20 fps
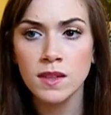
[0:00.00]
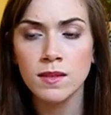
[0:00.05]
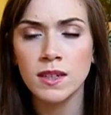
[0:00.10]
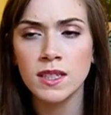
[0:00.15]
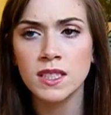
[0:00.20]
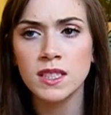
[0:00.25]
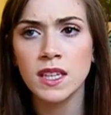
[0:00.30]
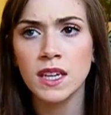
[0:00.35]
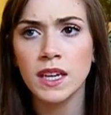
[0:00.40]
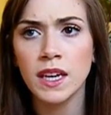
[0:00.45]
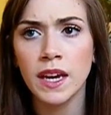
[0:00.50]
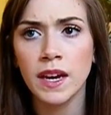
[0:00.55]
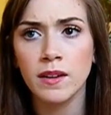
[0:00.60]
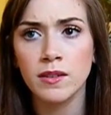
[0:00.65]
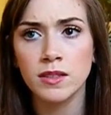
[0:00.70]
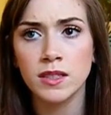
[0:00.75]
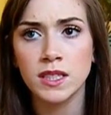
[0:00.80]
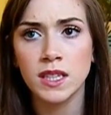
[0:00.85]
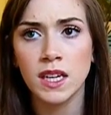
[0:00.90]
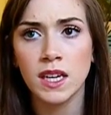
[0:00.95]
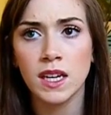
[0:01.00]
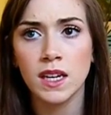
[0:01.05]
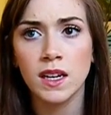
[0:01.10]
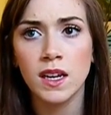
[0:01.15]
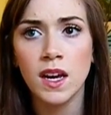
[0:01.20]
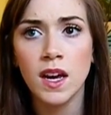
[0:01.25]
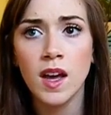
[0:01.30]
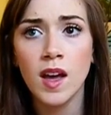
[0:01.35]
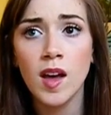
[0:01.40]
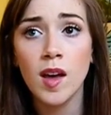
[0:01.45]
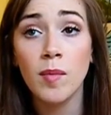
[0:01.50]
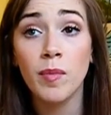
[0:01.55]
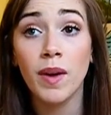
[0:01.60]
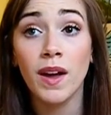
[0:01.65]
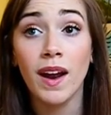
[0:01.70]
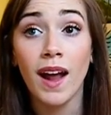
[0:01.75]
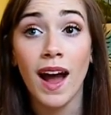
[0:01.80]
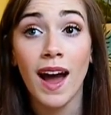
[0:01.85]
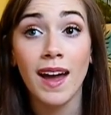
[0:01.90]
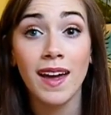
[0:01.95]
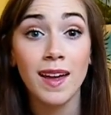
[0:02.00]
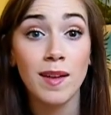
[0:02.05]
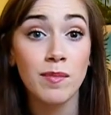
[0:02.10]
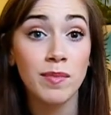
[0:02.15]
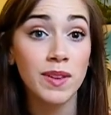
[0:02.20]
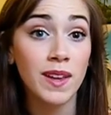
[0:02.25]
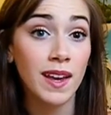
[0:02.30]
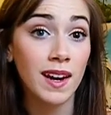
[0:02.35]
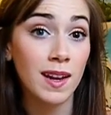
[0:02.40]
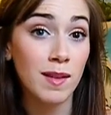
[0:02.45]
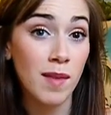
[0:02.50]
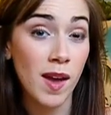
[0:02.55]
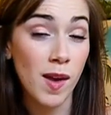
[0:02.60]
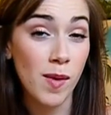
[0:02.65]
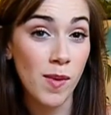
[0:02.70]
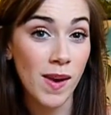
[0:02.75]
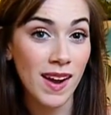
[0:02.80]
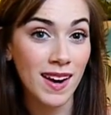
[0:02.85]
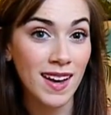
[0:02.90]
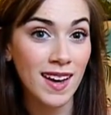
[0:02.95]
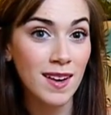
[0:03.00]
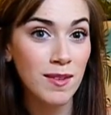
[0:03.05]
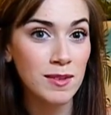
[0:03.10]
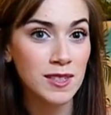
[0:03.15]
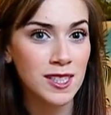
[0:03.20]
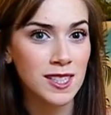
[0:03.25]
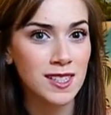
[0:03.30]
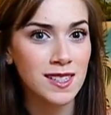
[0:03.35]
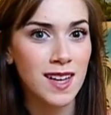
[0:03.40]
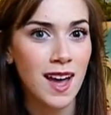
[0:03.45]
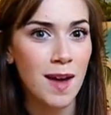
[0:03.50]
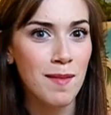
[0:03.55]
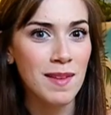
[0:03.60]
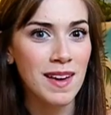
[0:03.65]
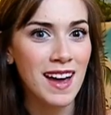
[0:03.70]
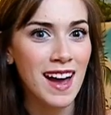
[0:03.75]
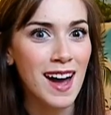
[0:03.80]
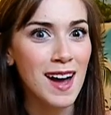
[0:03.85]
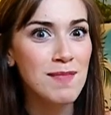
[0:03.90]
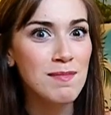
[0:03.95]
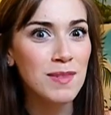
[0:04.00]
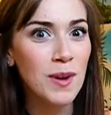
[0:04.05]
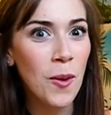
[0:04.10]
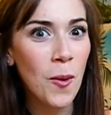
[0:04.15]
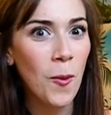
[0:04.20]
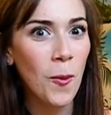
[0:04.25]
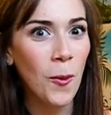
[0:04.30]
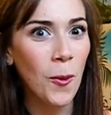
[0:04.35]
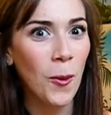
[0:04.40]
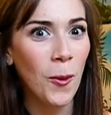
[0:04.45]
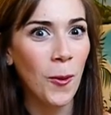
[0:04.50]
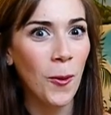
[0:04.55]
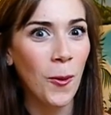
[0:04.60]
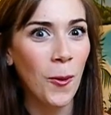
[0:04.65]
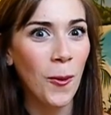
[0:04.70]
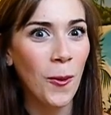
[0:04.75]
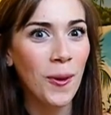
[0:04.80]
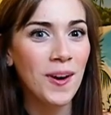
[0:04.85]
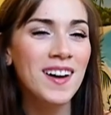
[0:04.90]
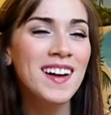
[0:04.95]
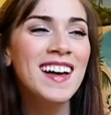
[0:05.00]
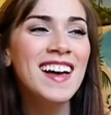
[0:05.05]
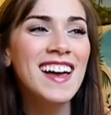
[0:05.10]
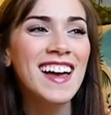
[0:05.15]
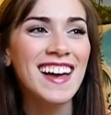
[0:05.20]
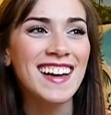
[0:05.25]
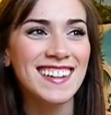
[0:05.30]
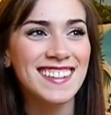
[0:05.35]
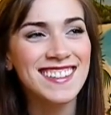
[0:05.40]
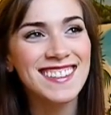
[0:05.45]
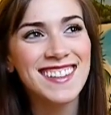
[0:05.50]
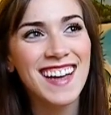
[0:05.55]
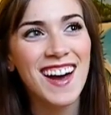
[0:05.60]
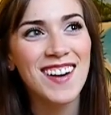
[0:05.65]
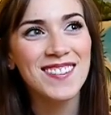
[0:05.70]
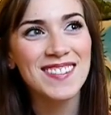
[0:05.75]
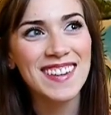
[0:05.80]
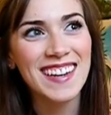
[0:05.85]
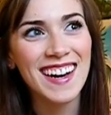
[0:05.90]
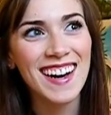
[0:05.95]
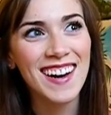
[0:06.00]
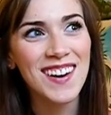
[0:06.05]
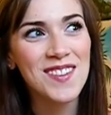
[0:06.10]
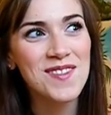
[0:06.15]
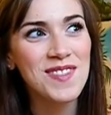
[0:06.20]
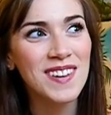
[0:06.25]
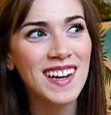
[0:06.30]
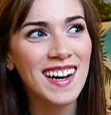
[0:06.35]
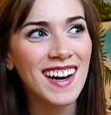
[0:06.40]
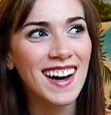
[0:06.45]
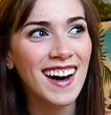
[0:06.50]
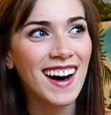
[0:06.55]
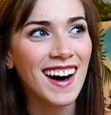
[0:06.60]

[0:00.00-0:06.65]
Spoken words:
my skincare routine, but I am planning my wedding, which is coming up. Woo! It is coming up